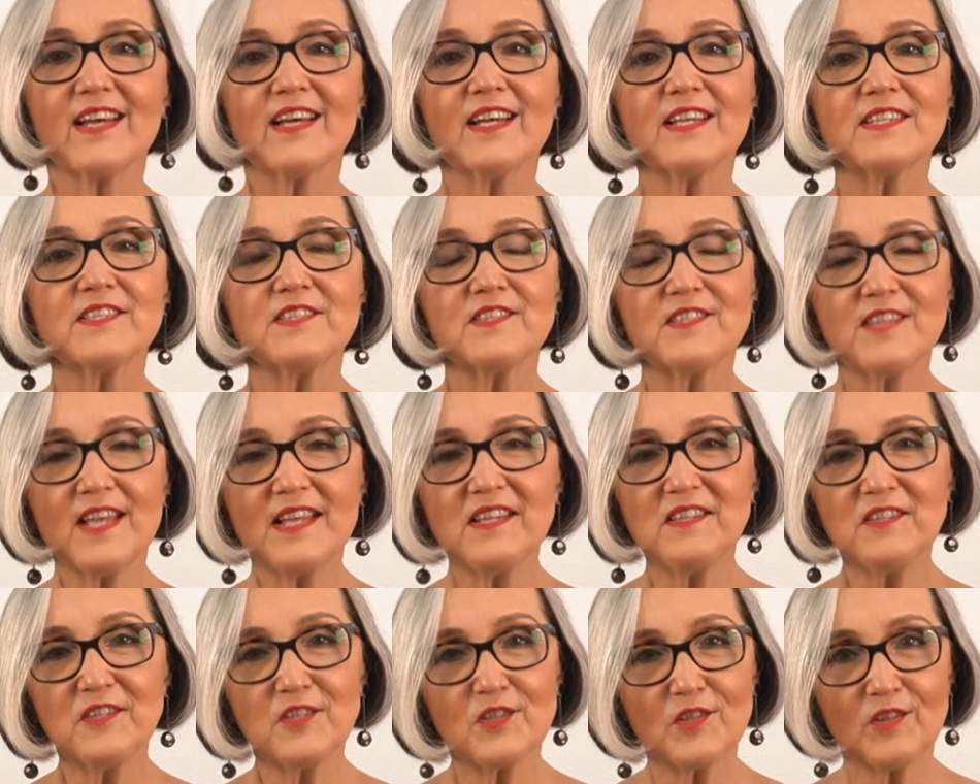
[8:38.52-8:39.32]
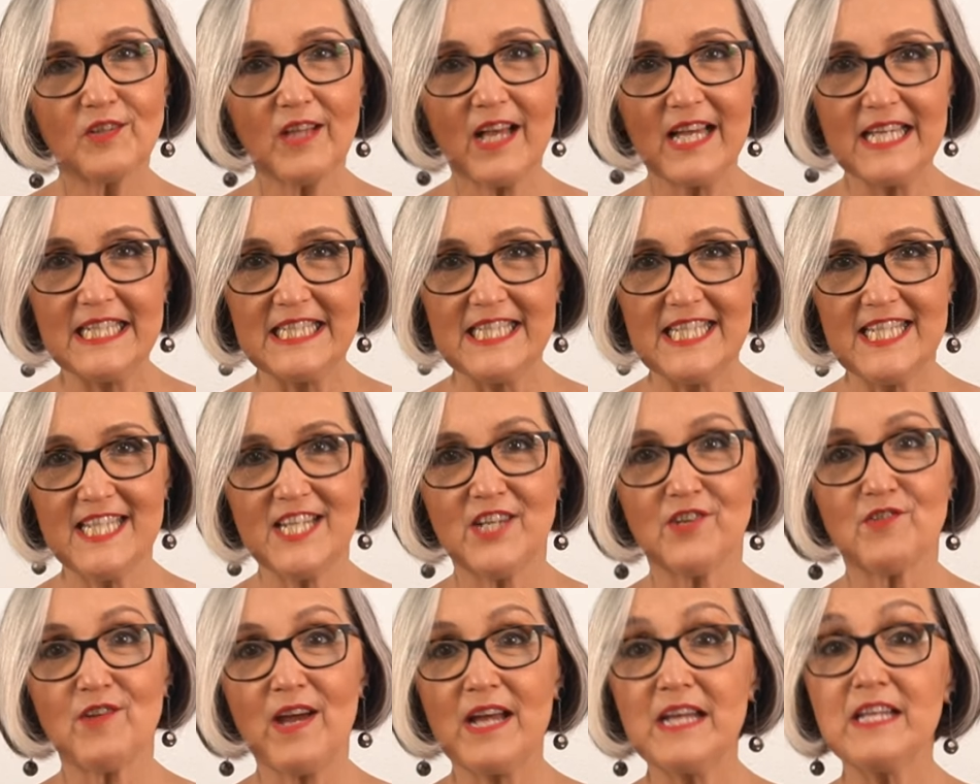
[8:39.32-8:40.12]
A central
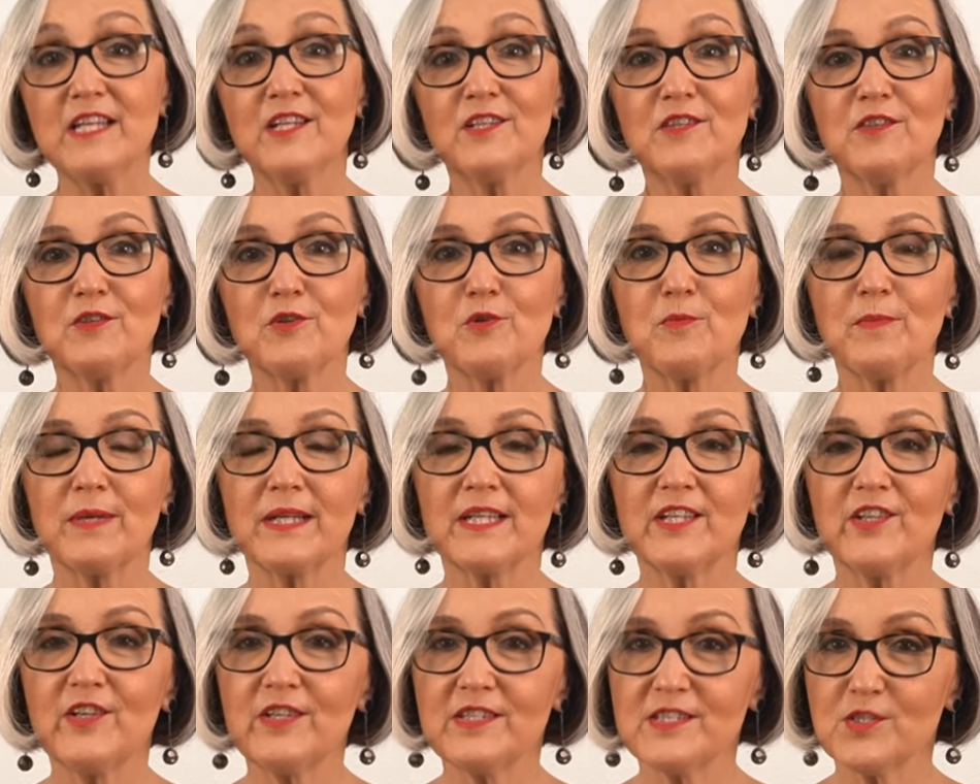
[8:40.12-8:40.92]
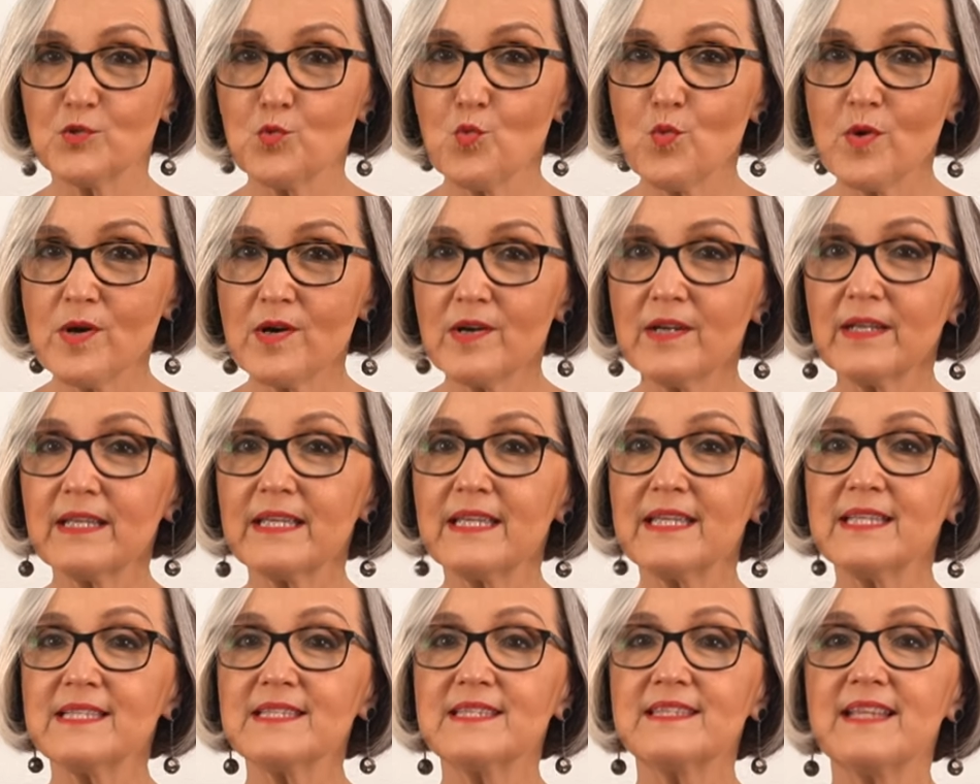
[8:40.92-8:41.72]
idea running through Magritte's work
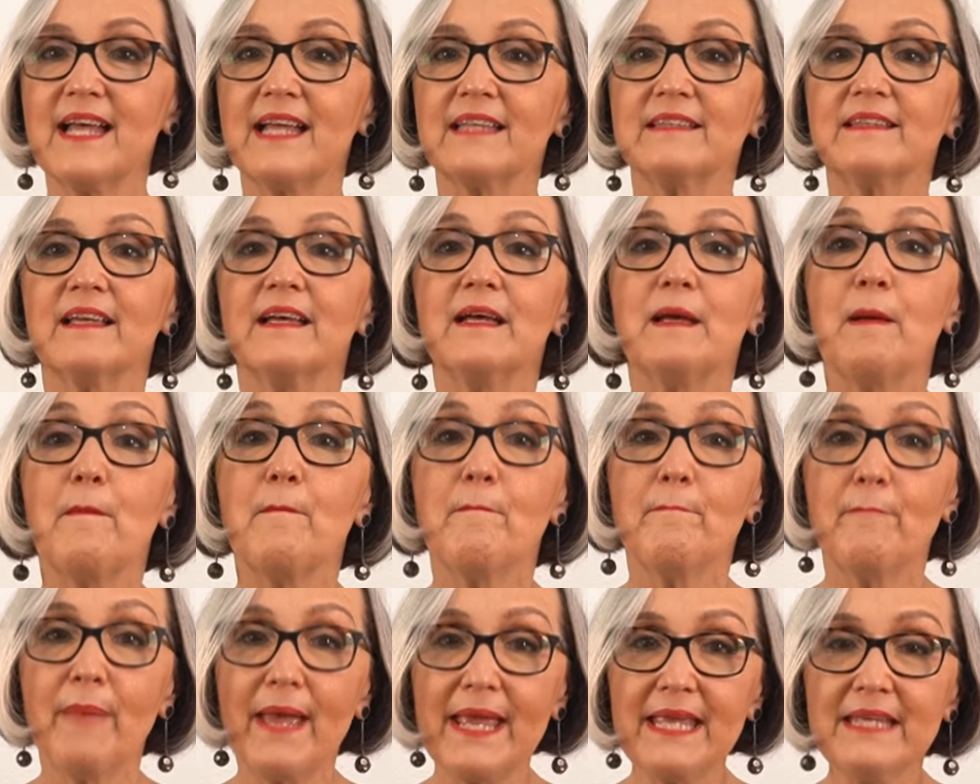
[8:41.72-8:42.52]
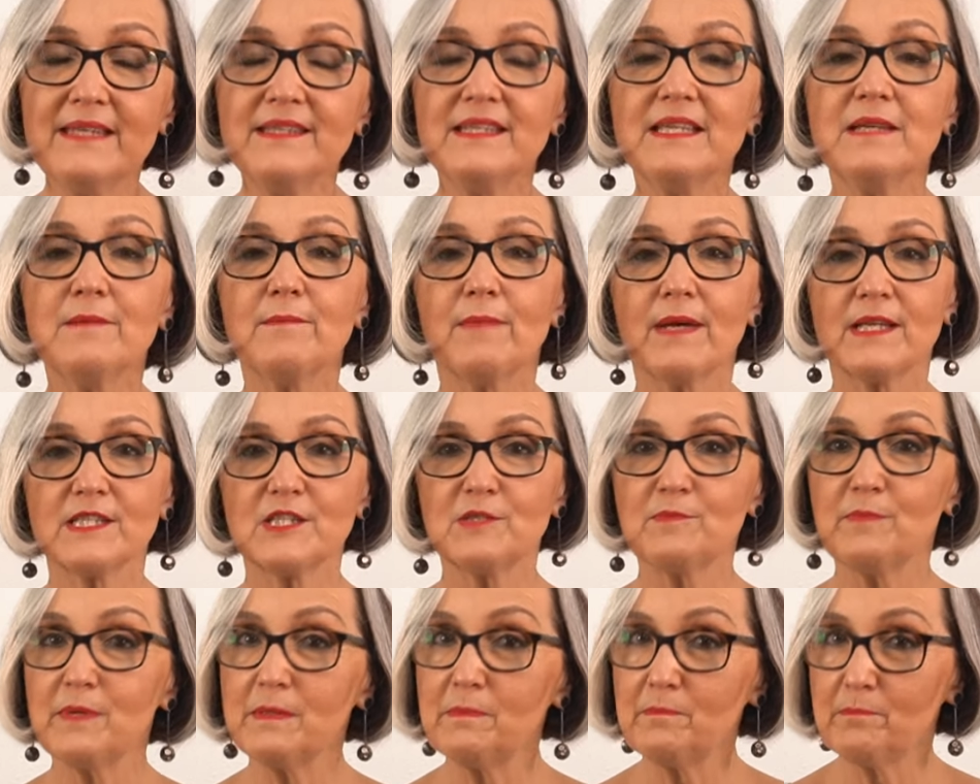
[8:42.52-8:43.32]
is that painting
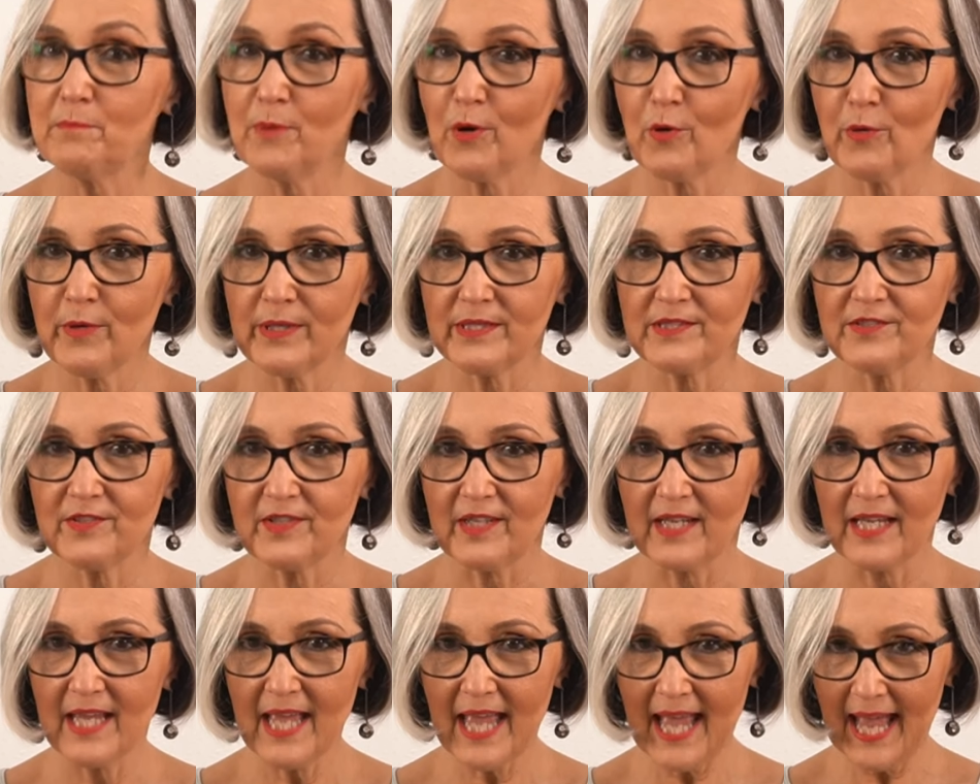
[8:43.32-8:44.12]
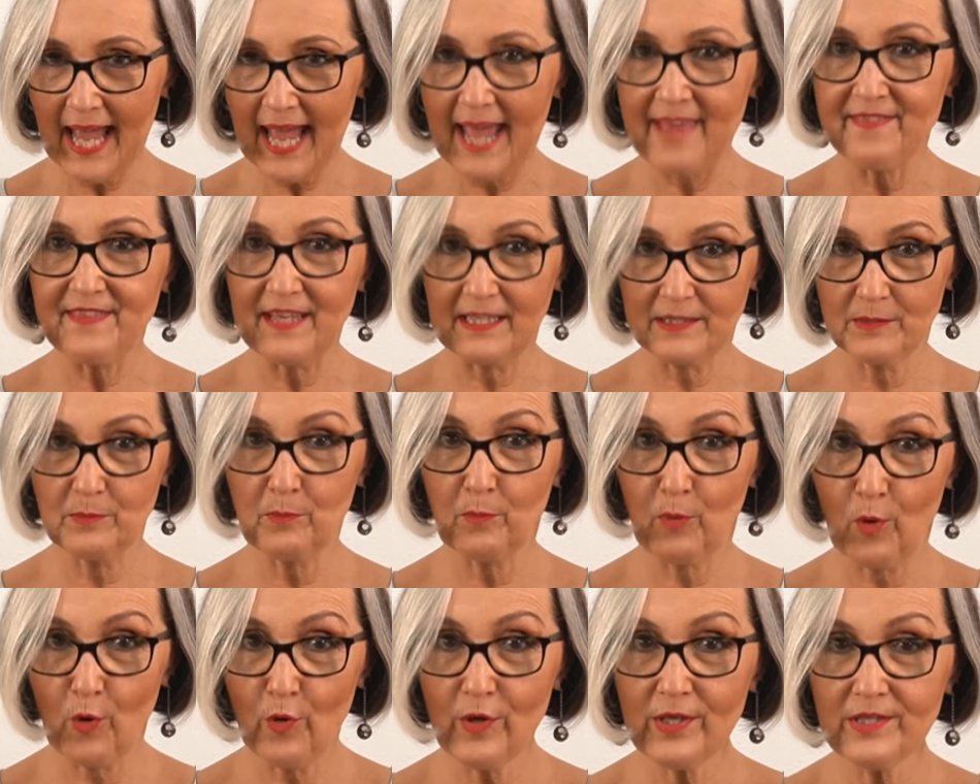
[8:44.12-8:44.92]
must be poetry and that
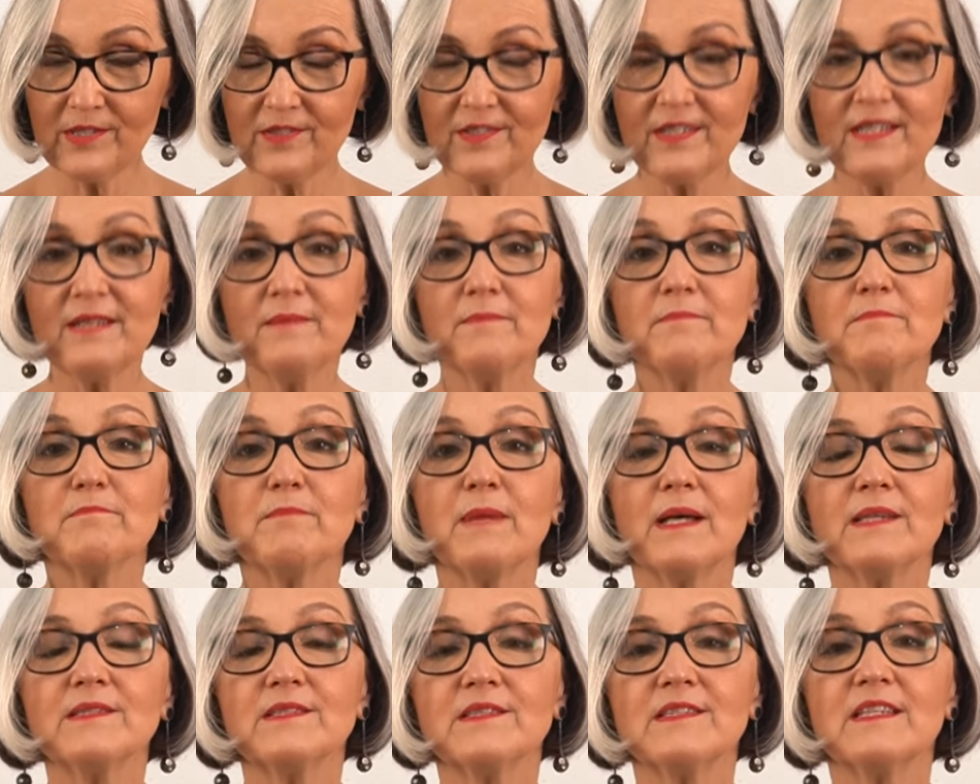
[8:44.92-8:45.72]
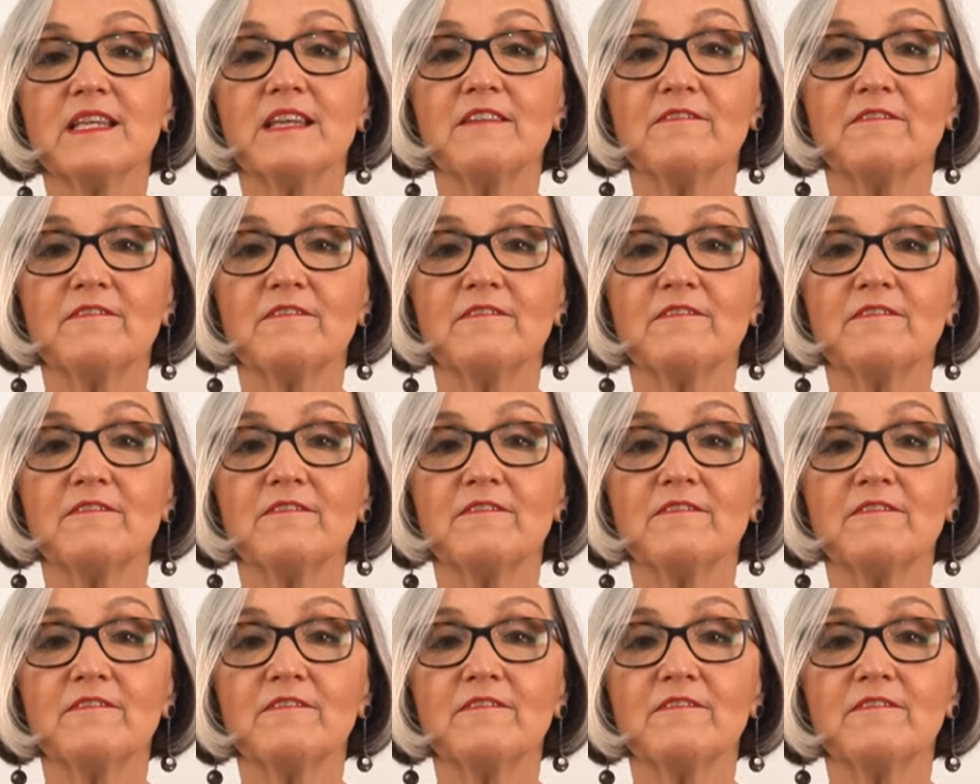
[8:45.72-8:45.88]
poetry must